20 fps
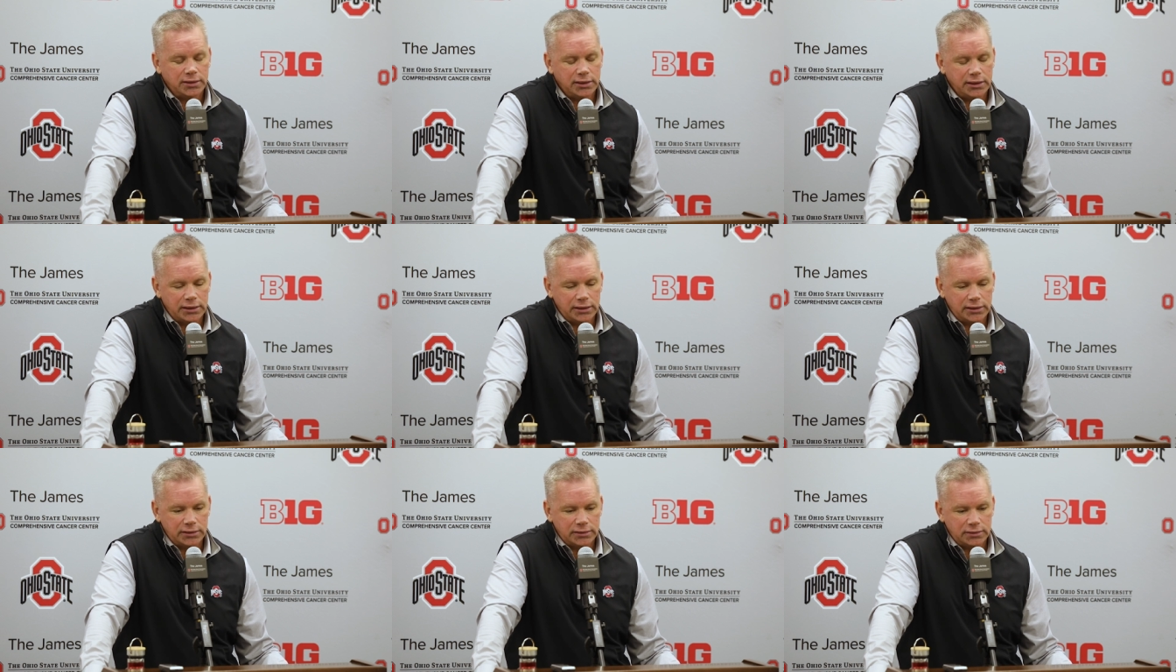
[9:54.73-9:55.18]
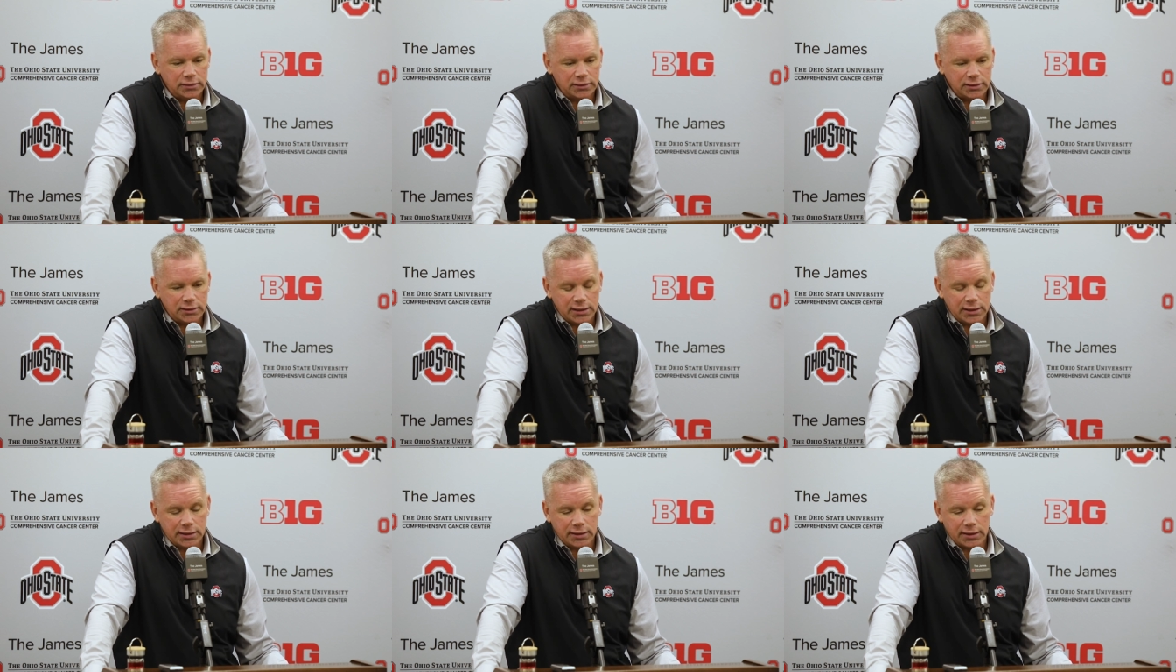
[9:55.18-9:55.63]
And
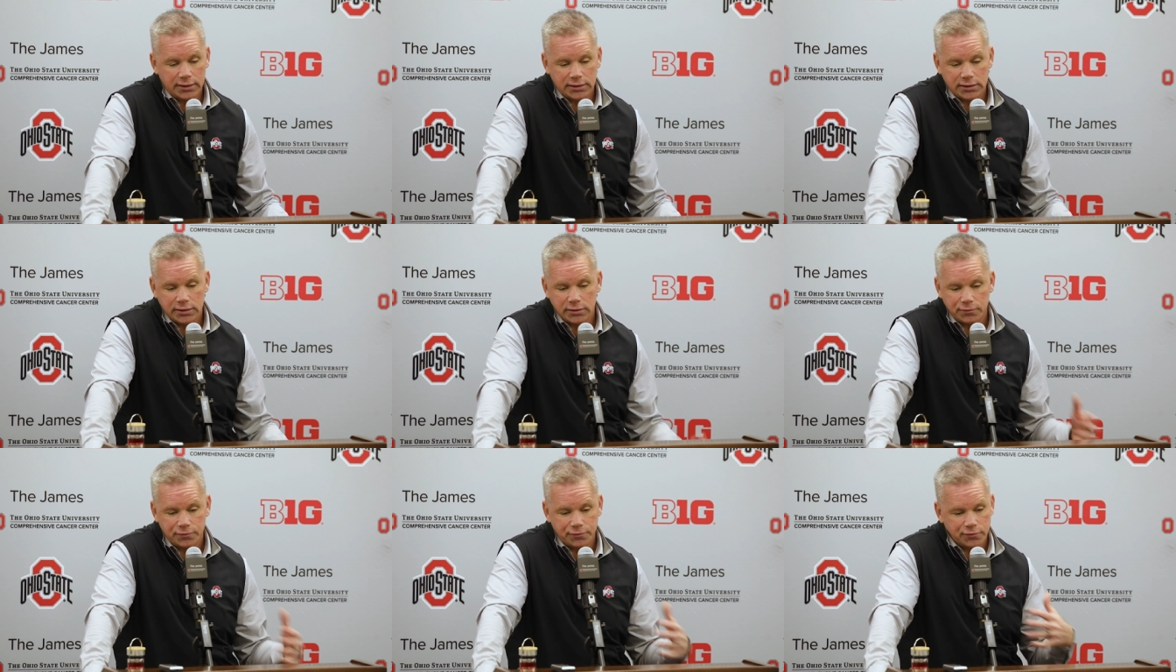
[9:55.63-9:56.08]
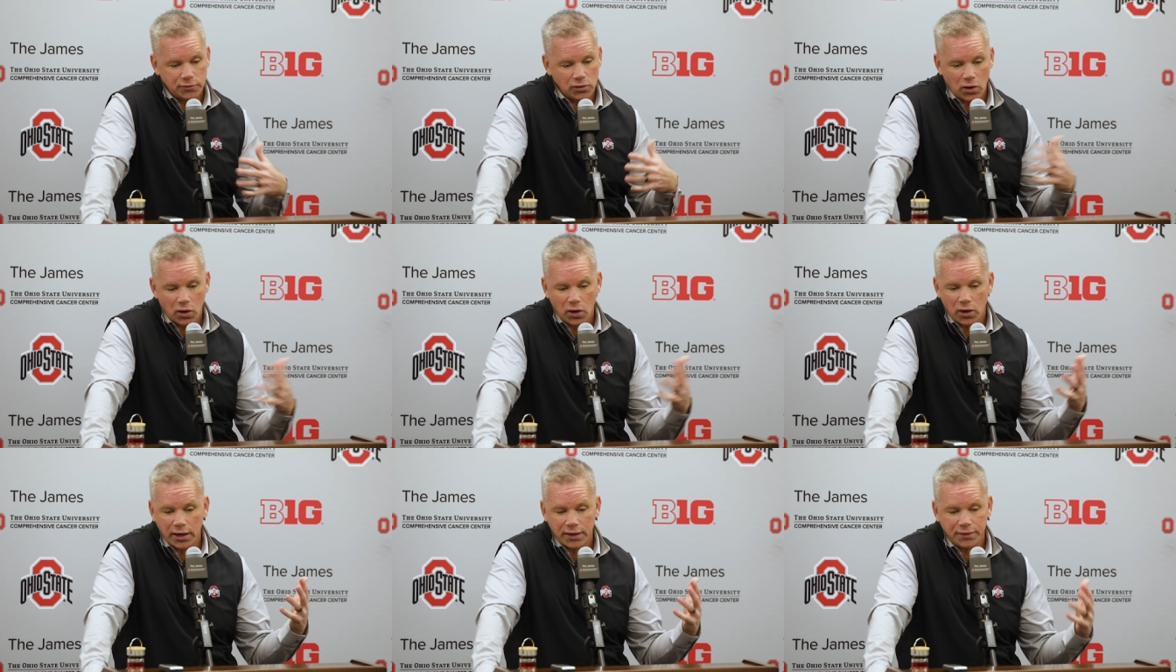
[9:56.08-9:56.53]
again, I give
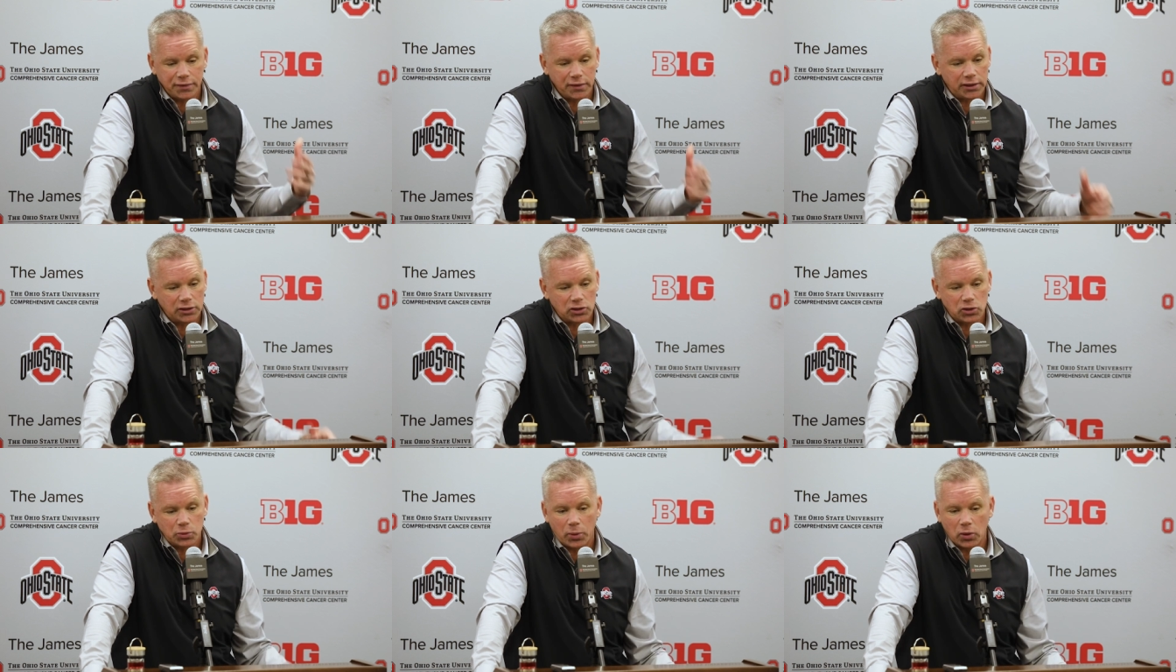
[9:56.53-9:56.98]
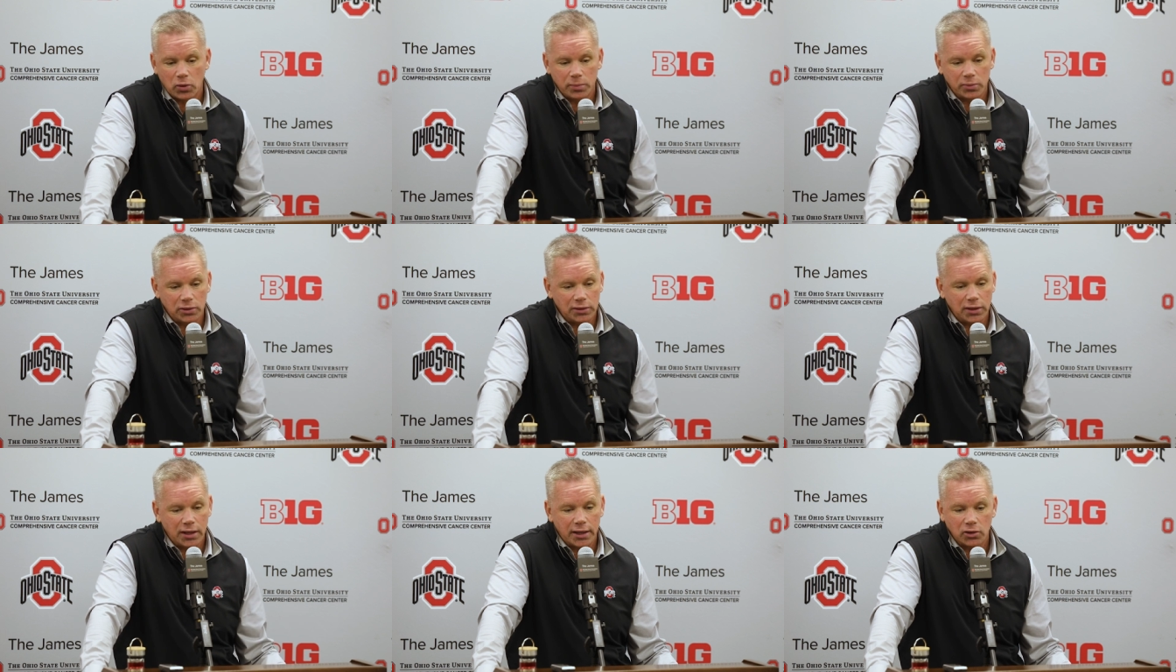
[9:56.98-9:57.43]
our athletic
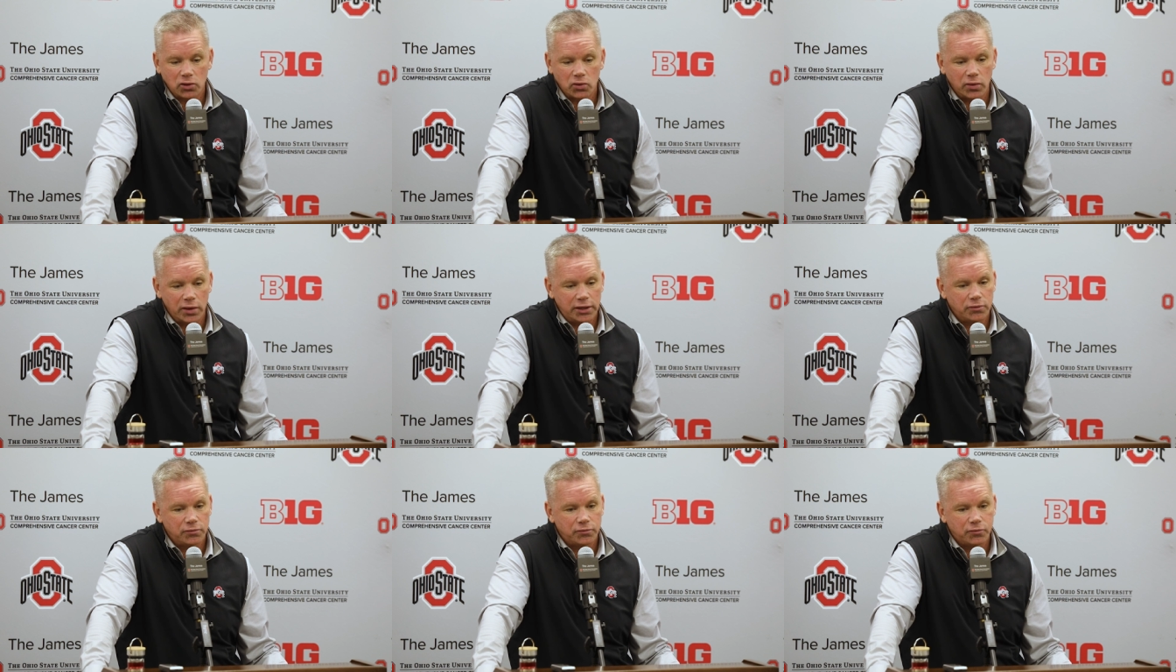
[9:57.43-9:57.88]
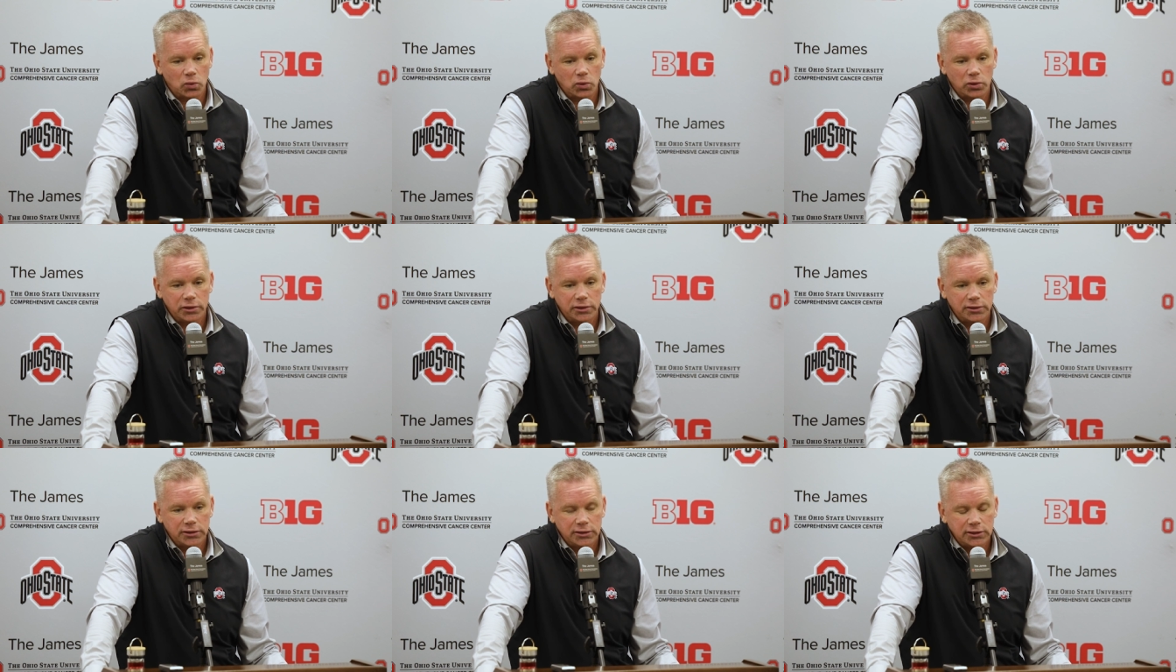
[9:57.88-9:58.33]
department a lot of credit
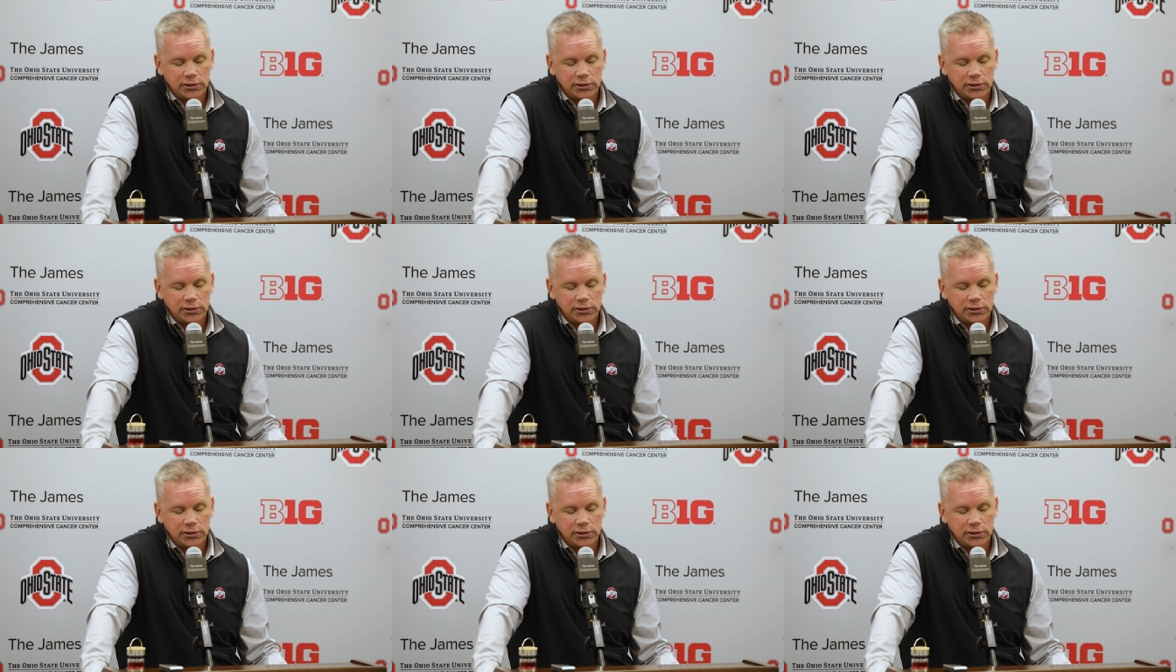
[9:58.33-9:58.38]
for it.